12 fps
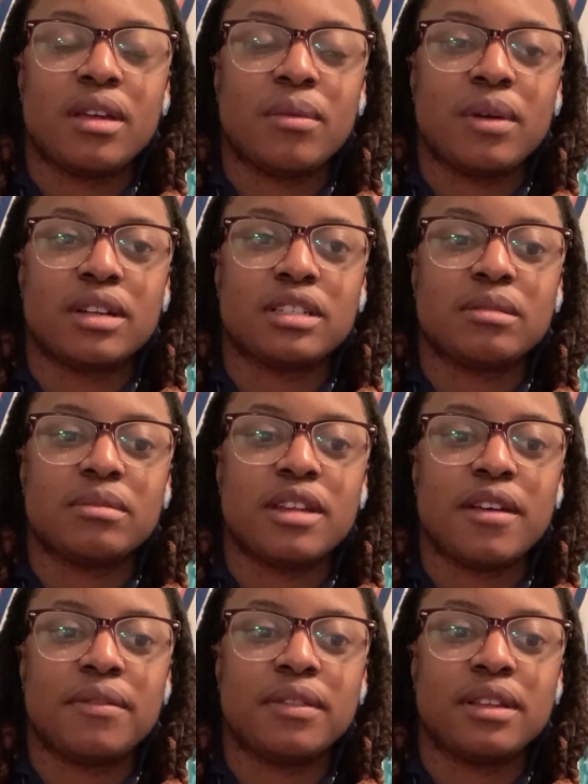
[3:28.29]
I watched some
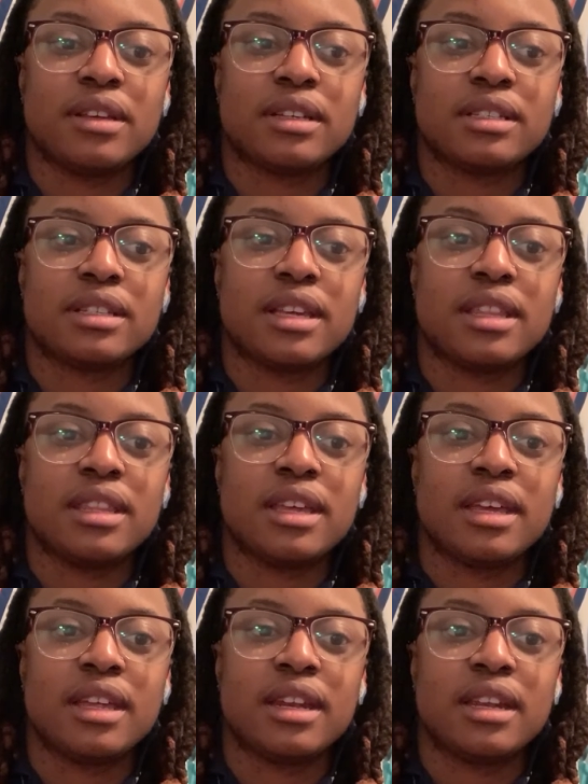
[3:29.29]
Netflix and
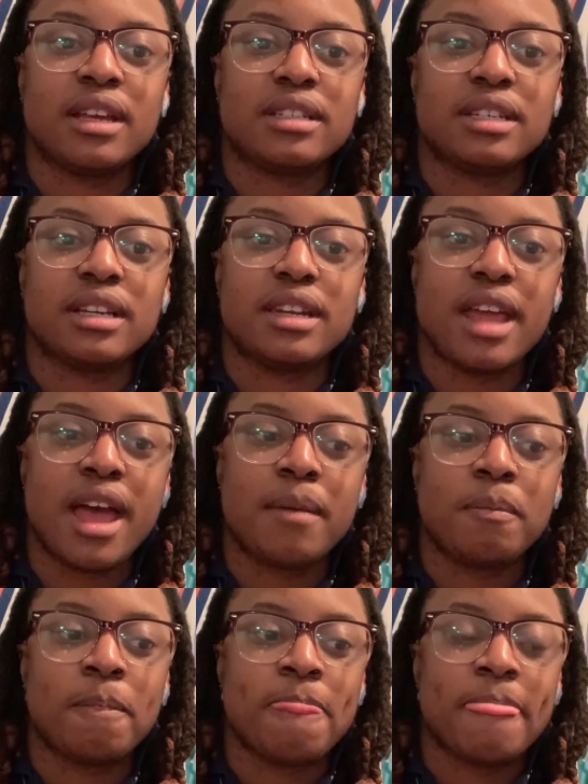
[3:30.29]
then I took a
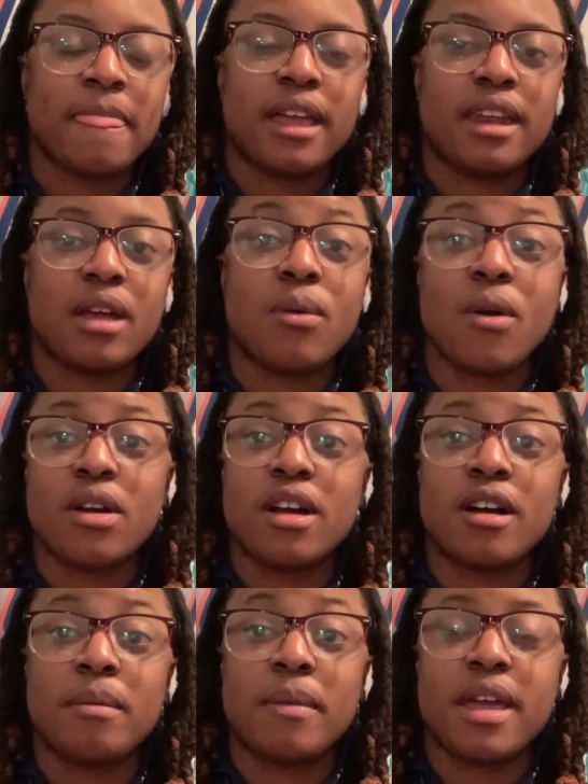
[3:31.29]
nap and I woke
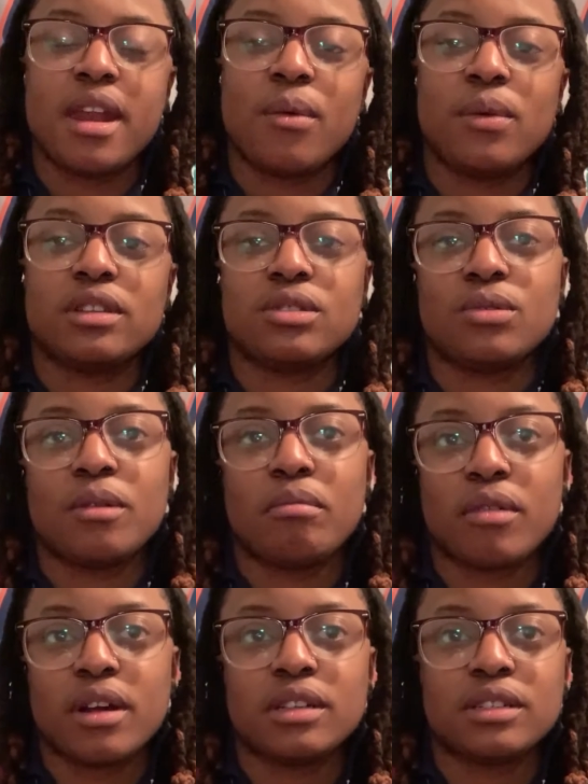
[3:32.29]
up and I went to a
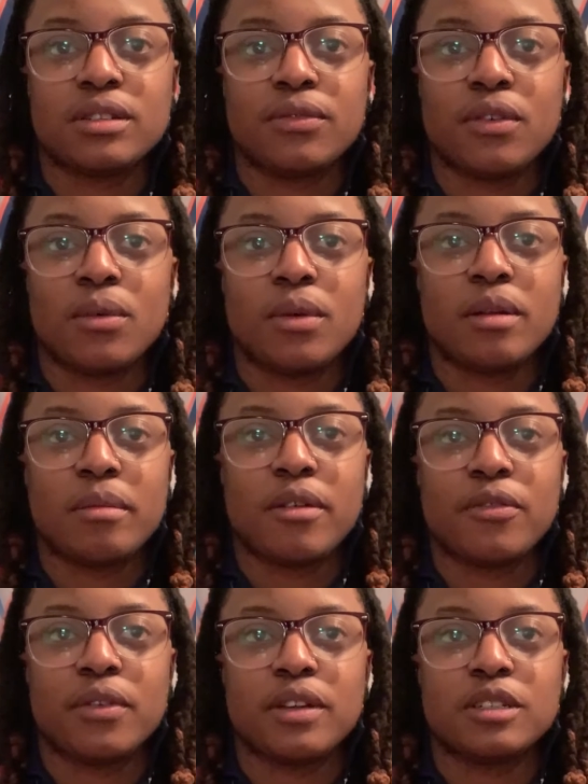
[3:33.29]
brunch for one of
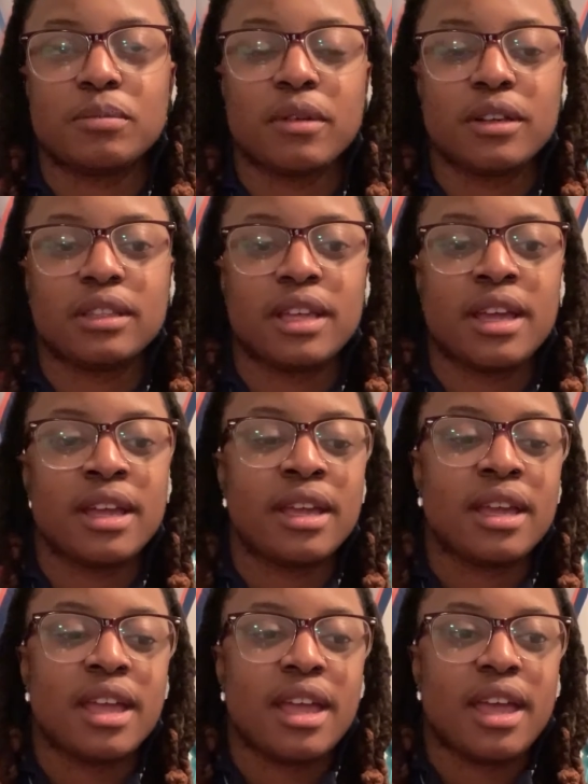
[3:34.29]
my friend's
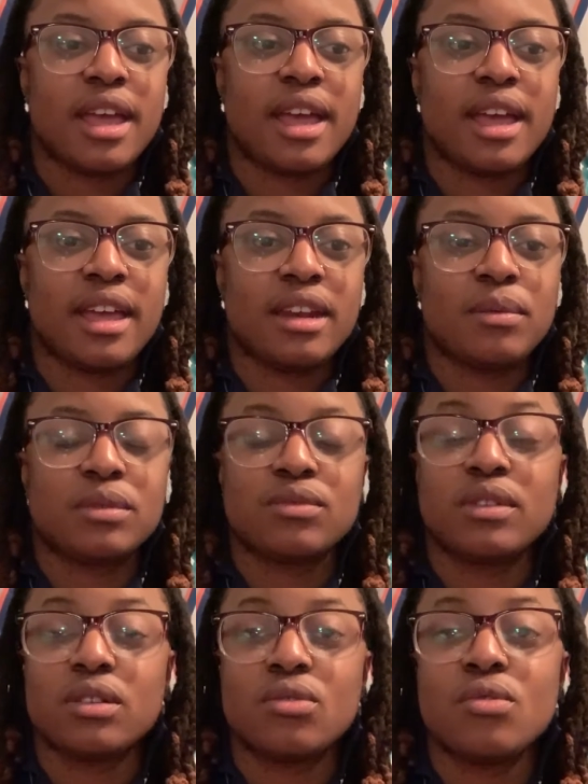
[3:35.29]
birthday and it was
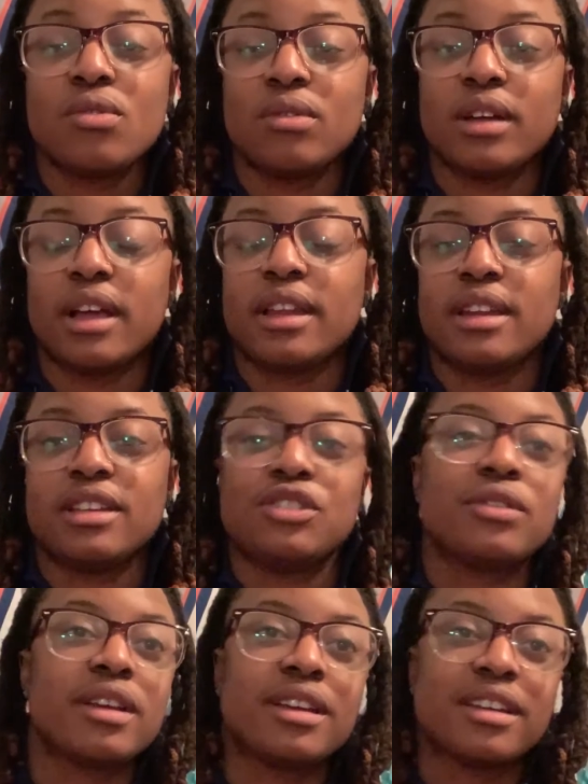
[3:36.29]
really cool. I didn't
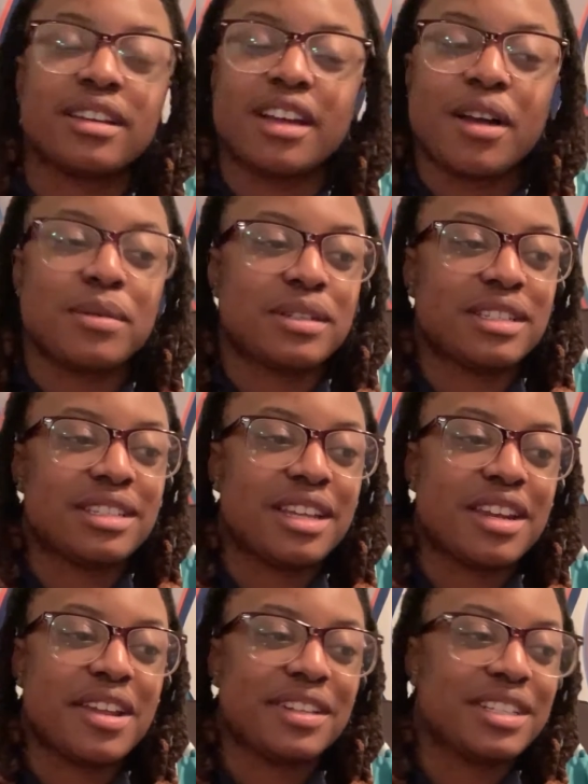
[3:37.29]
drink. I was just
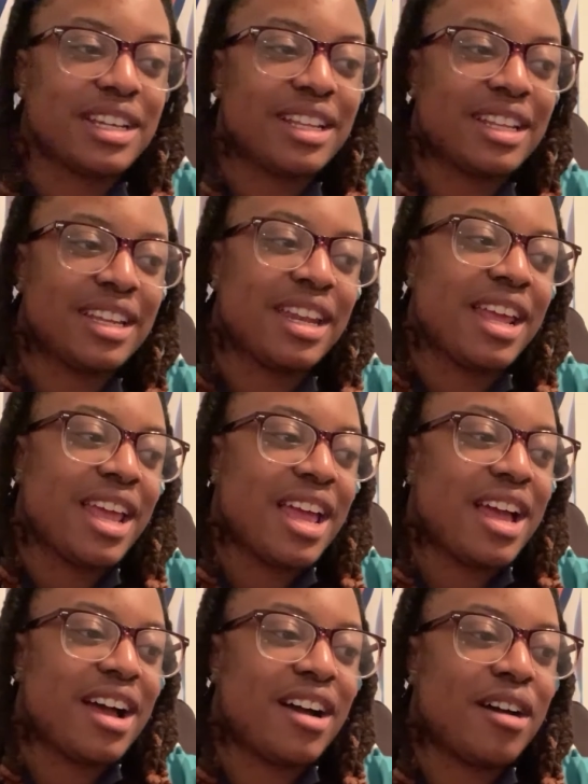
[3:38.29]
sitting there chilling.
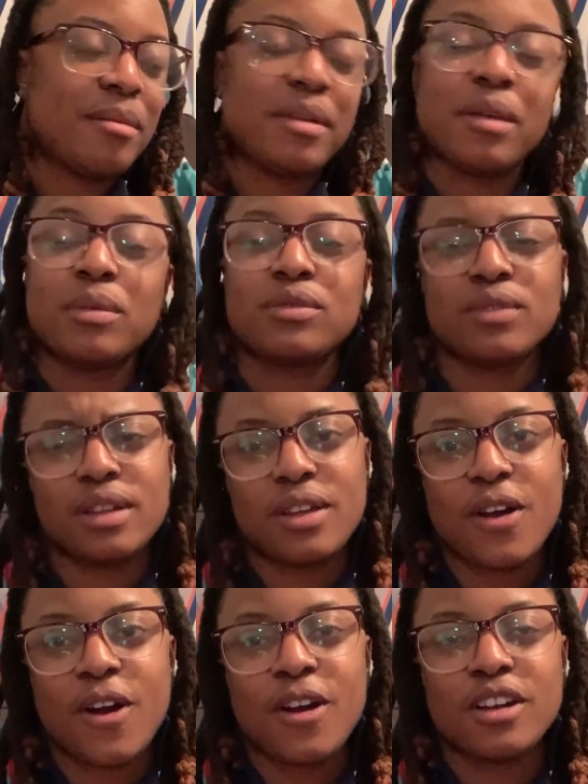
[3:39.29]
Um, it was
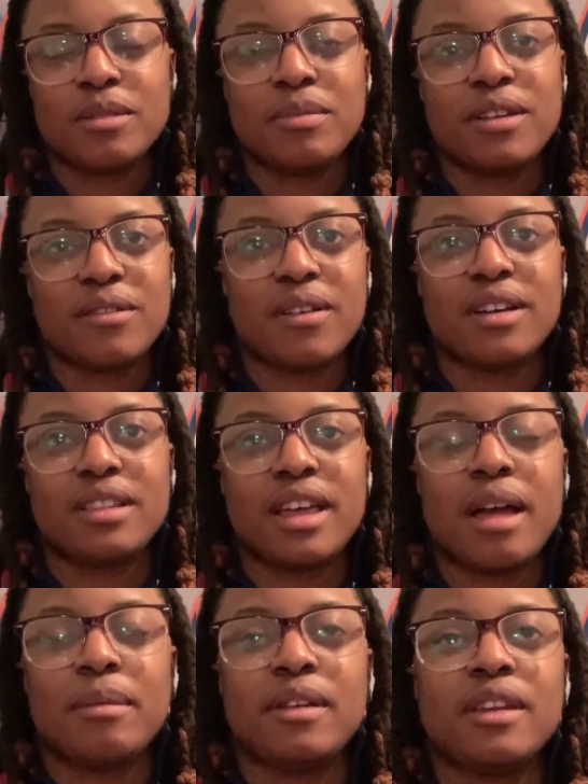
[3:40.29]
really hard to be around
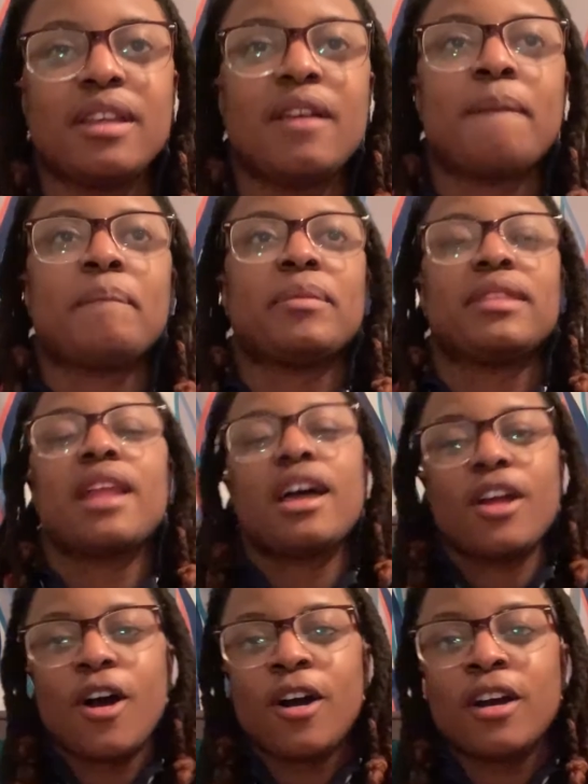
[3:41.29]
that. I mean,
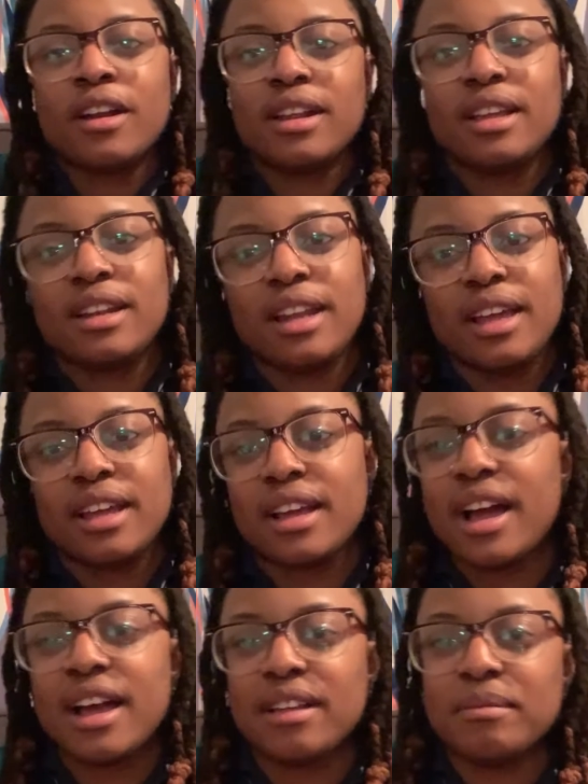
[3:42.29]
not hard and like
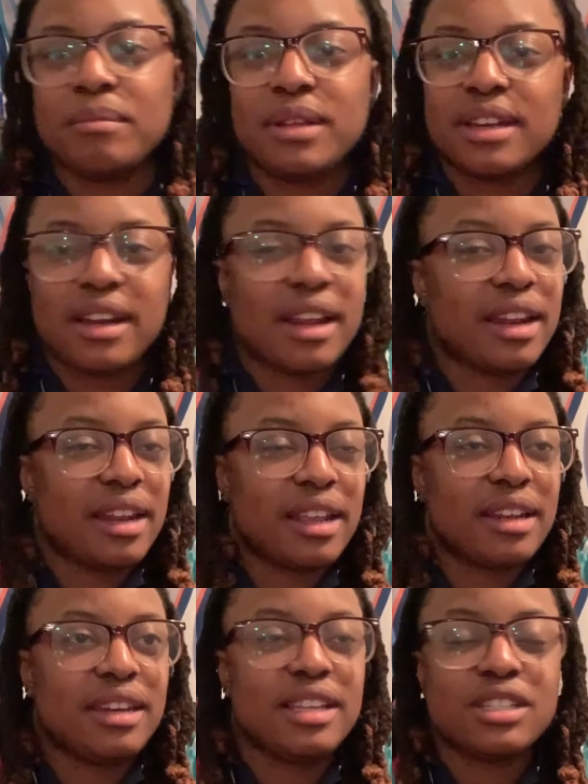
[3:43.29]
I mean I
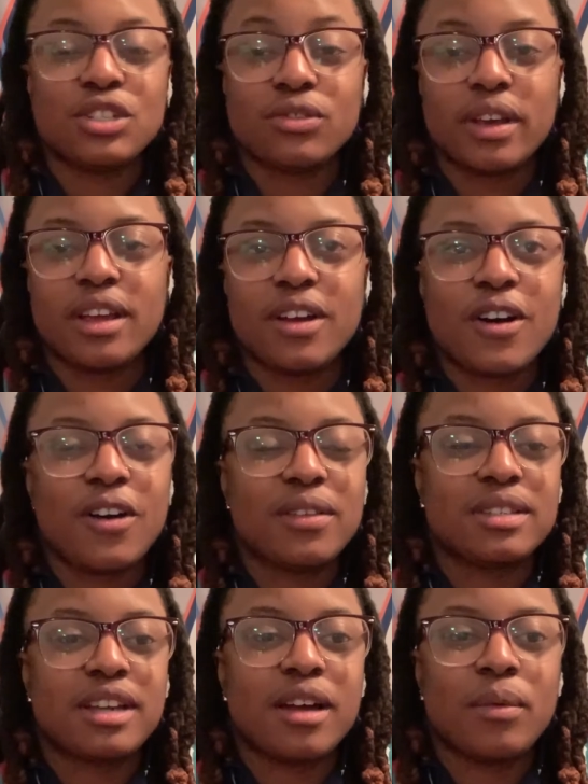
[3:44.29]
need to drink all
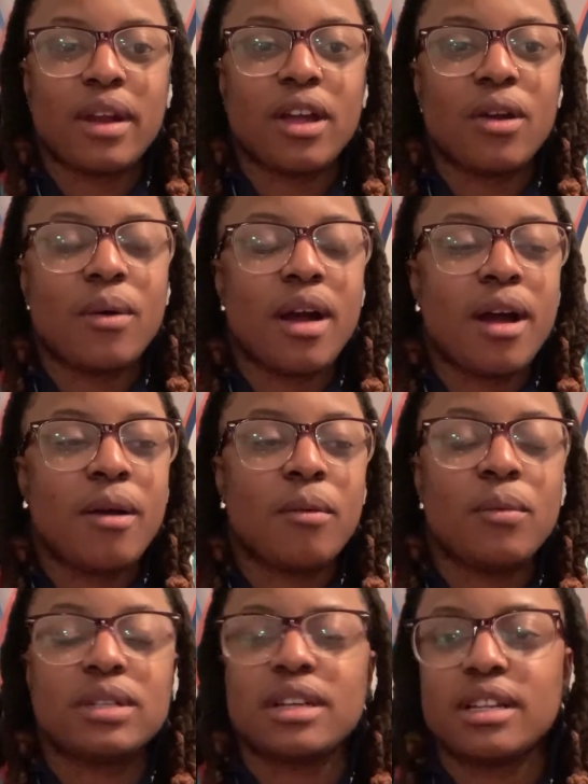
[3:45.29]
the time when I go
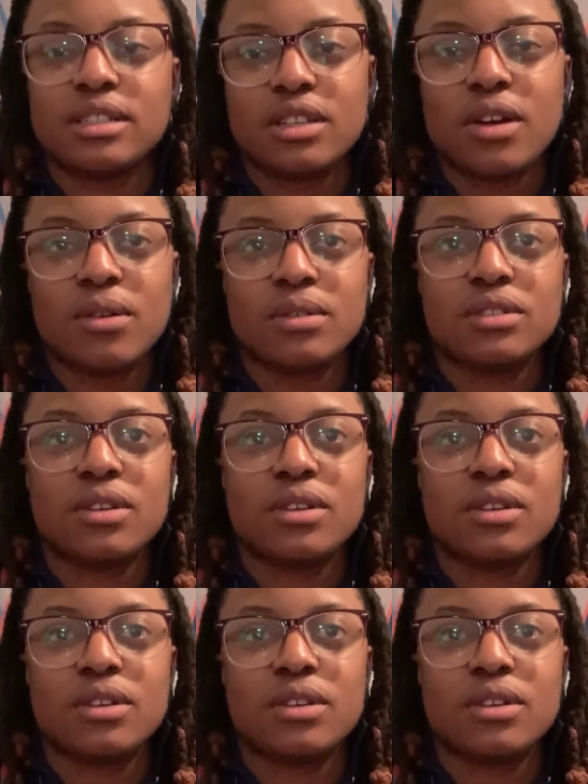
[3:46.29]
out, which I don't.